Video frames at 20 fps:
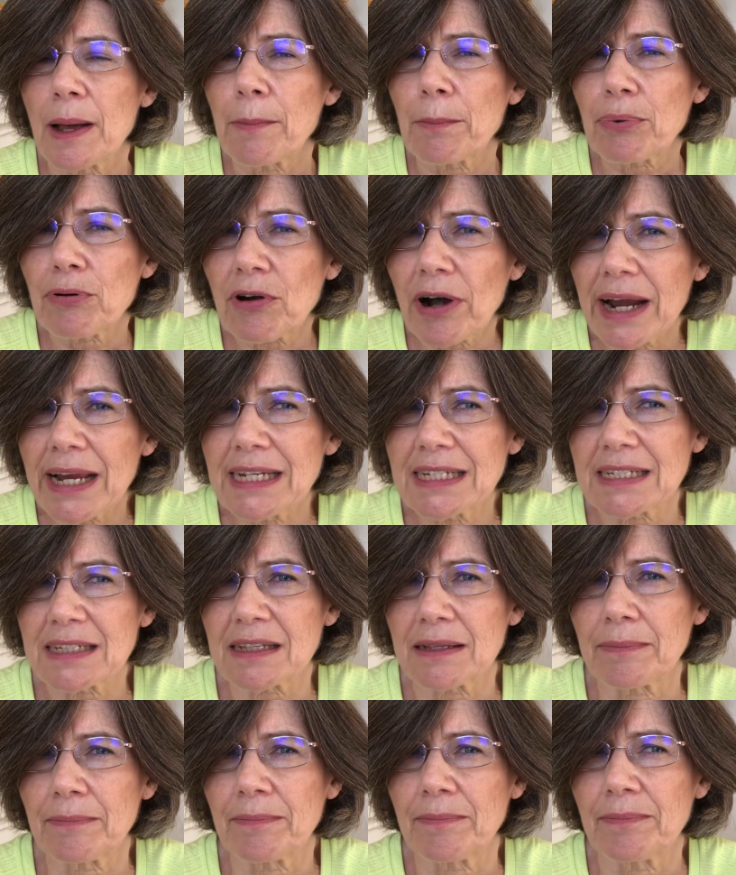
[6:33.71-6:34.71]
praise
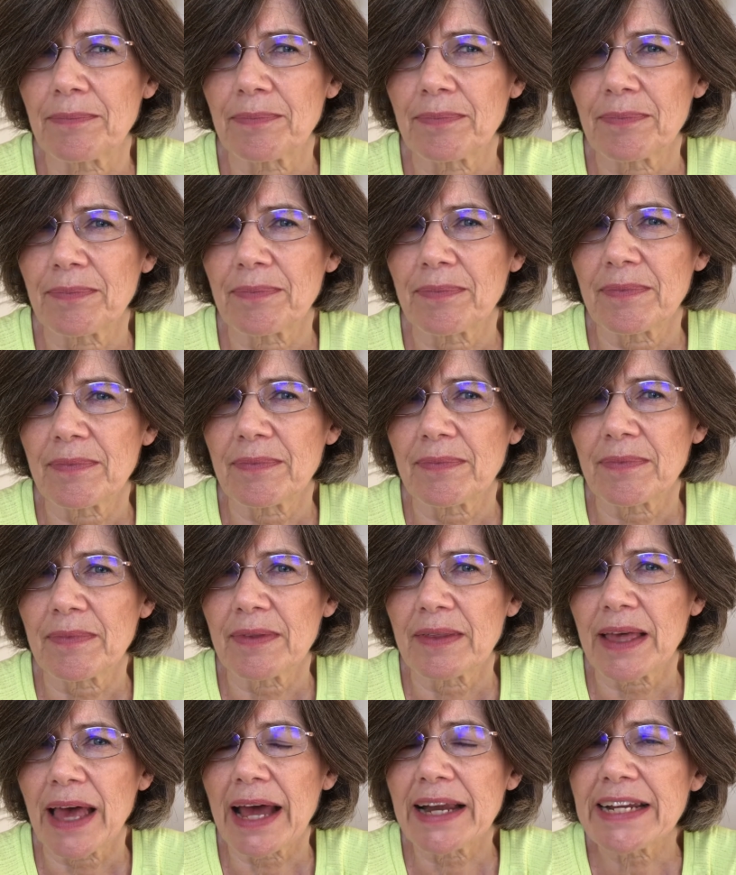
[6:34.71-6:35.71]
them
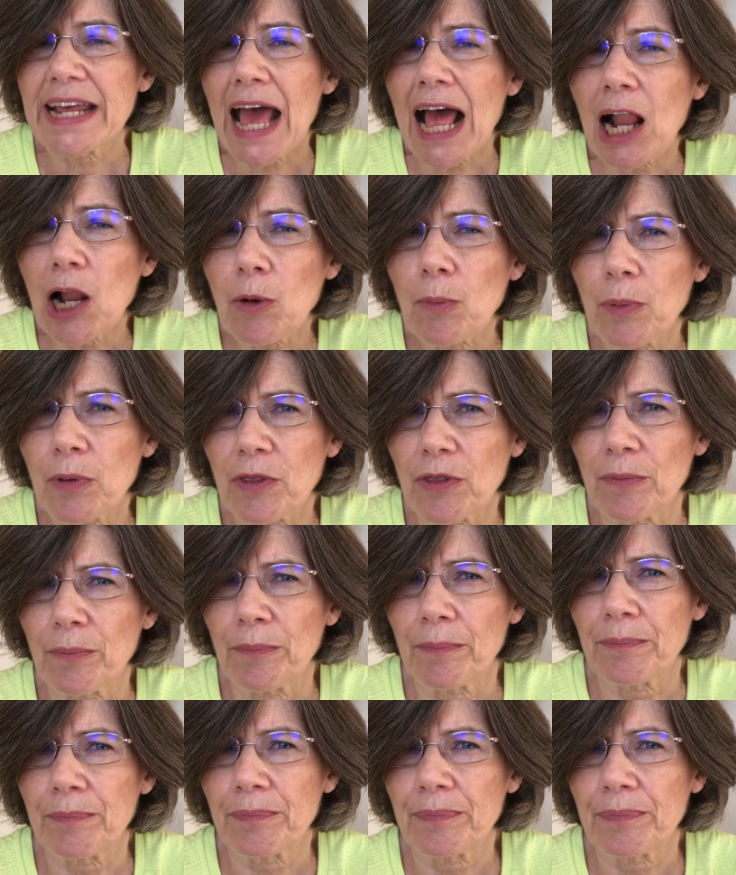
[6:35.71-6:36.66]
and help them.